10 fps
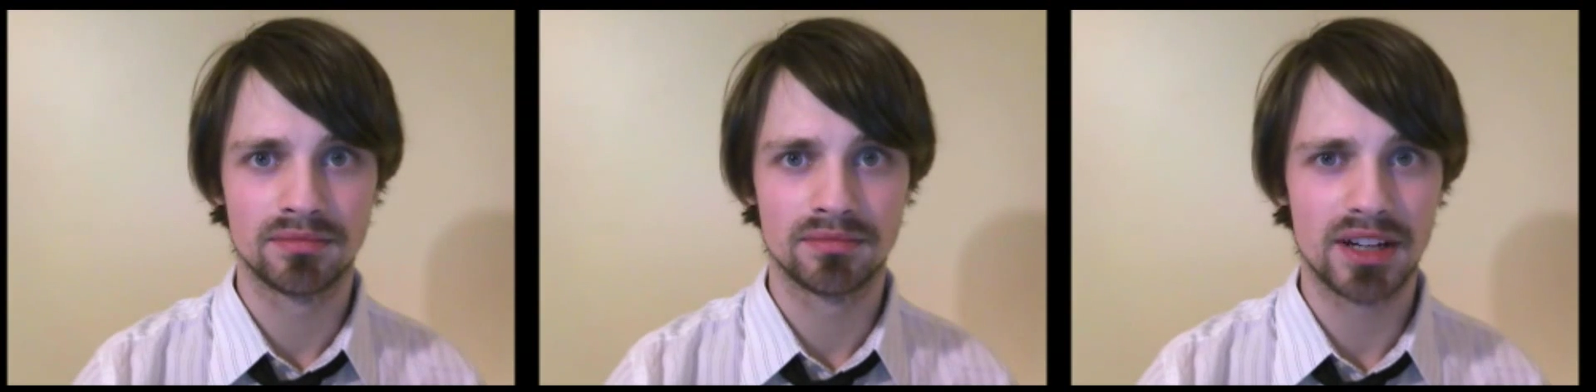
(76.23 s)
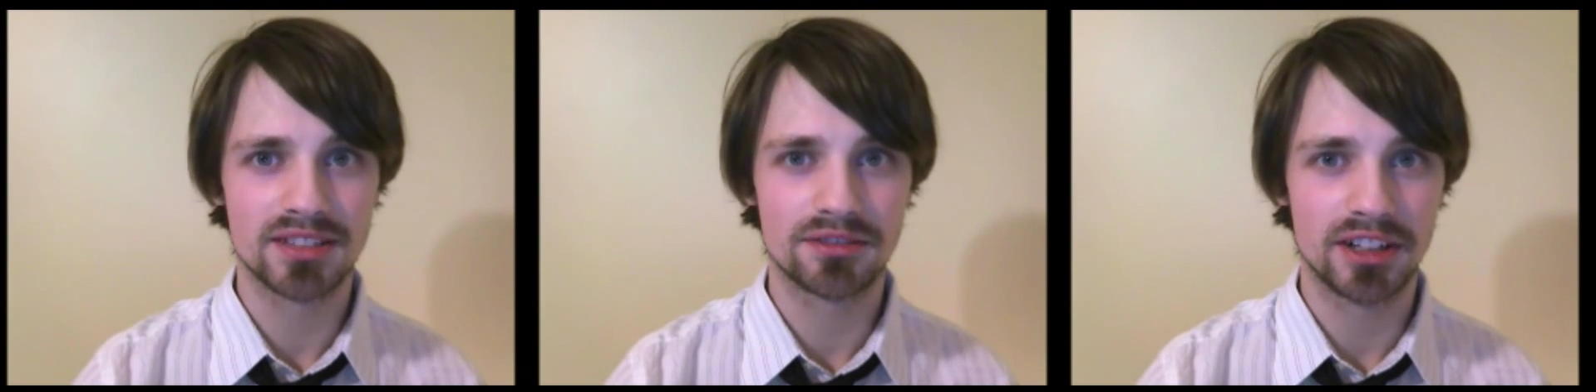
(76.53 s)
But
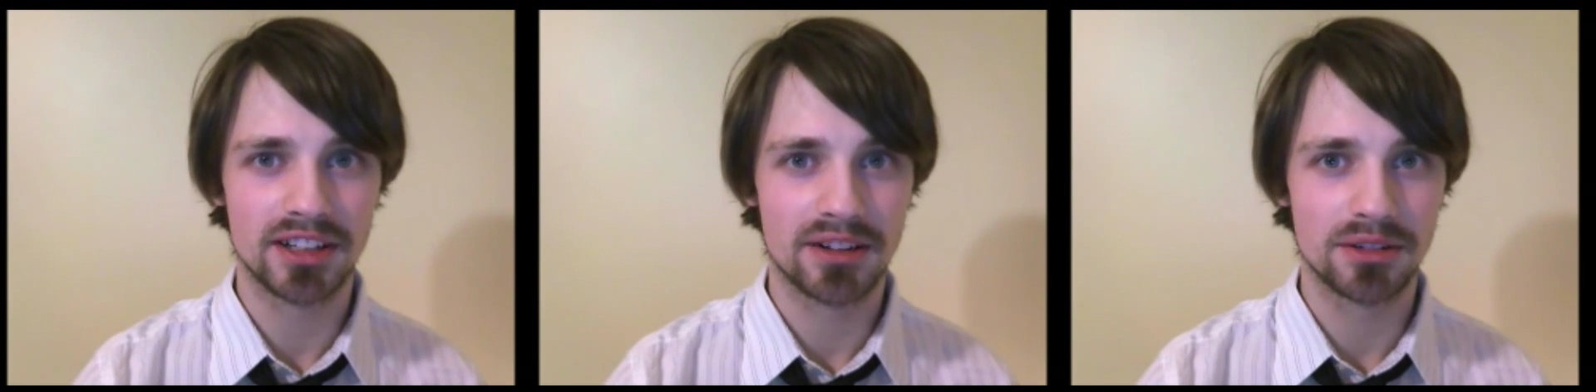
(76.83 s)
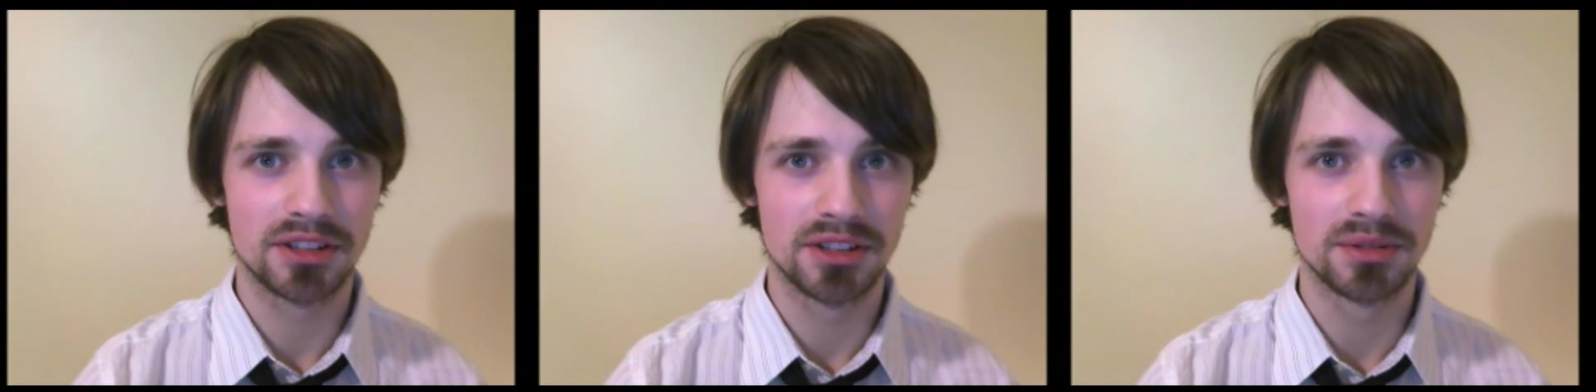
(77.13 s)
as of right now, you
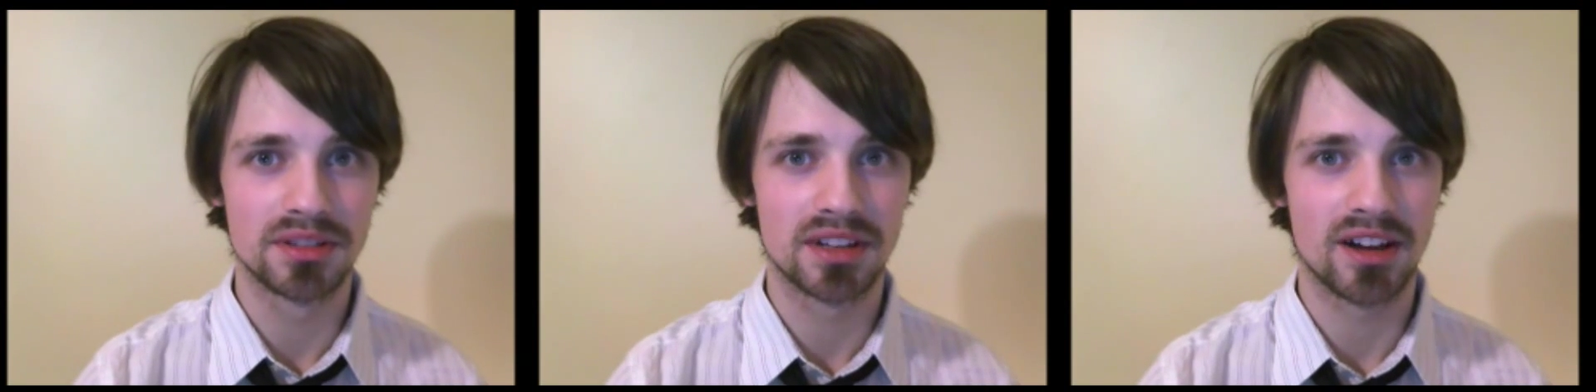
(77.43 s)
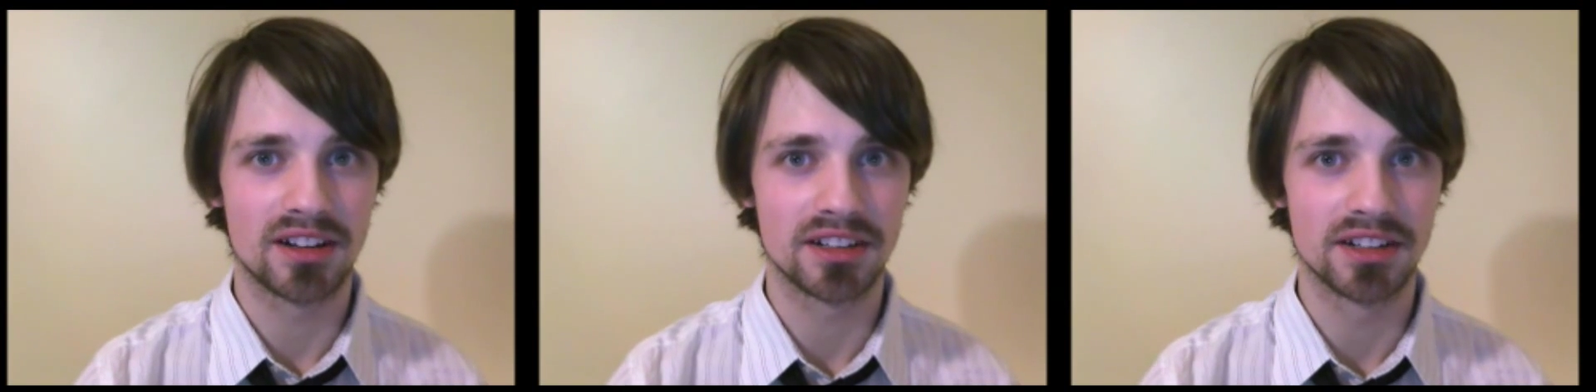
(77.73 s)
should use
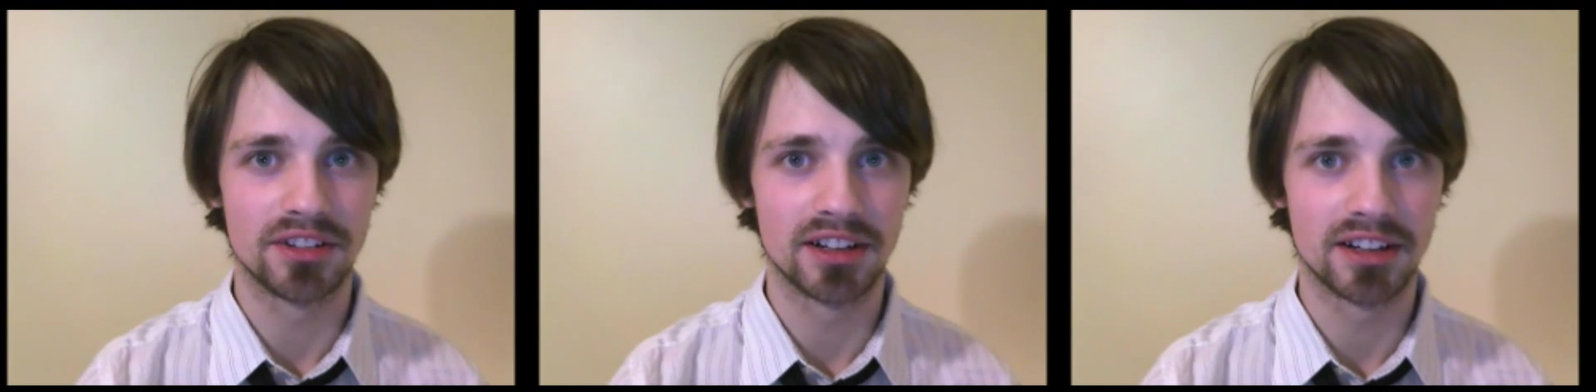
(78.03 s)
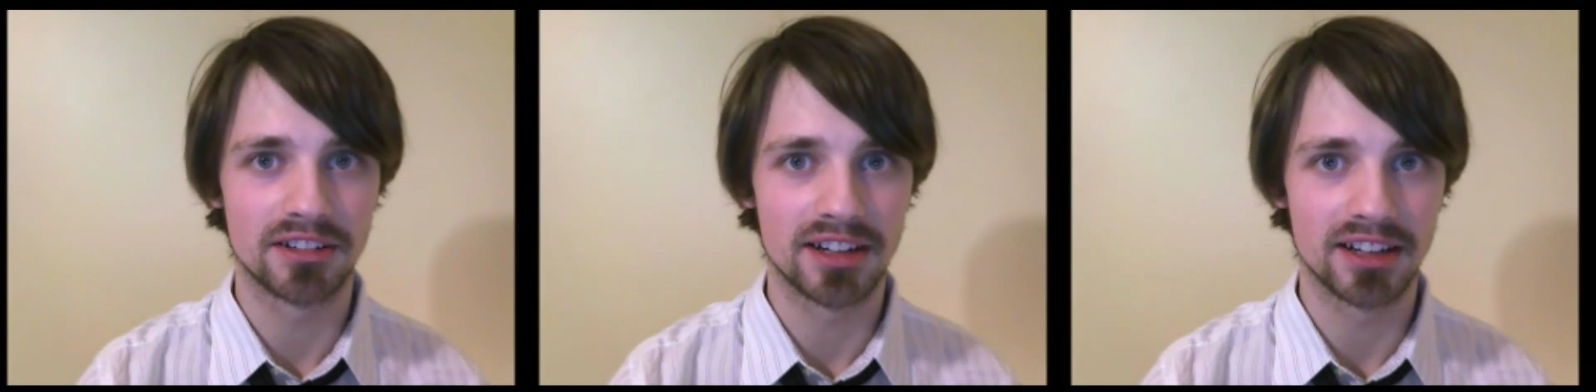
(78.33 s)
caution if you're going to
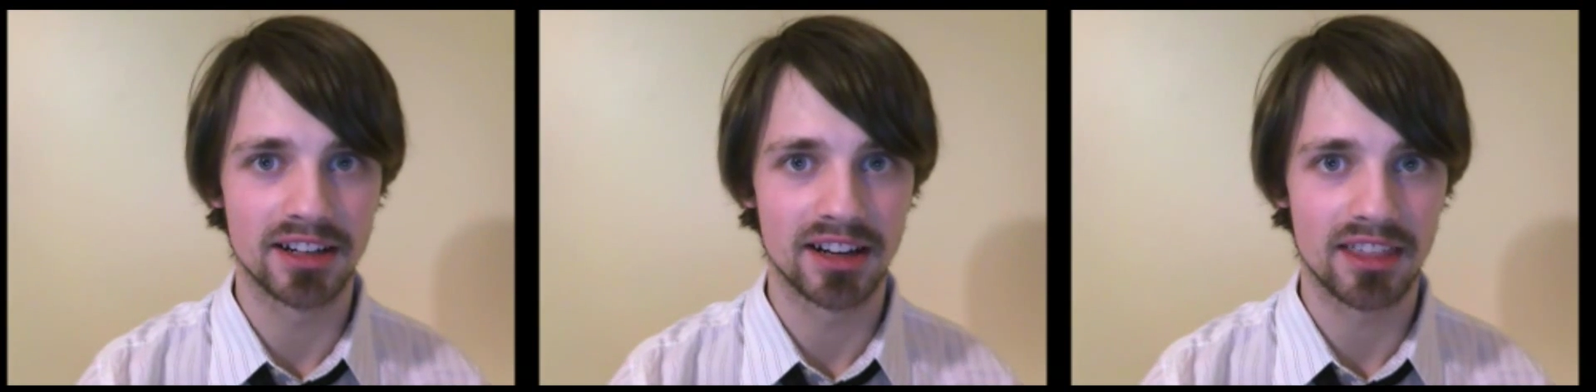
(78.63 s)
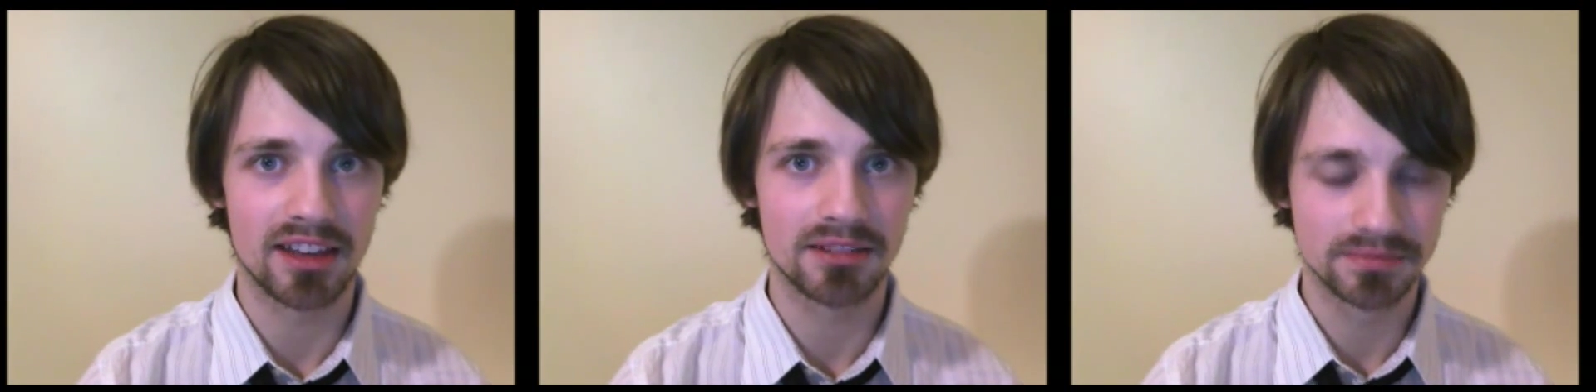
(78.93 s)
try to get into
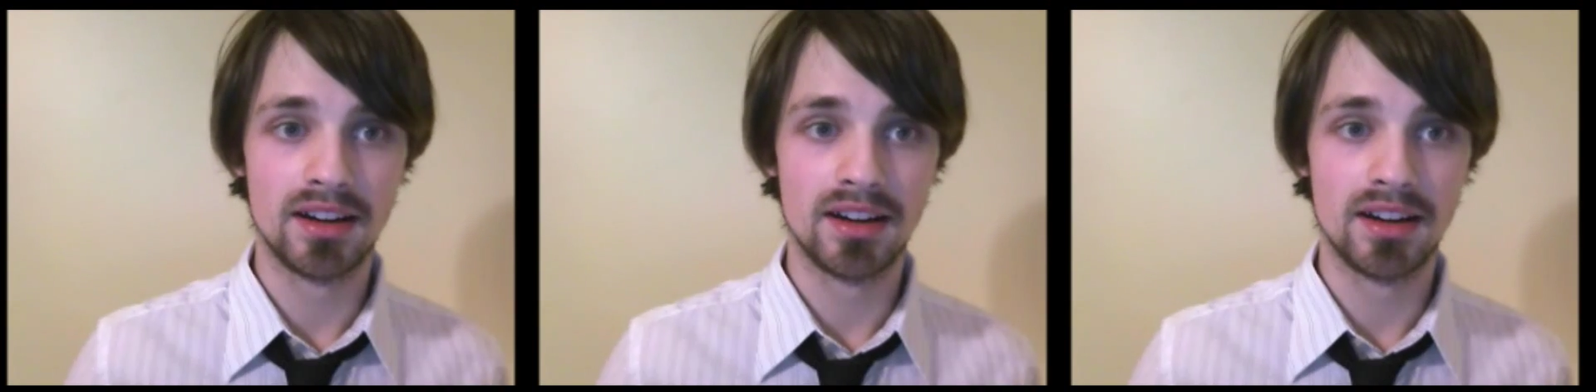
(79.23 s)
that.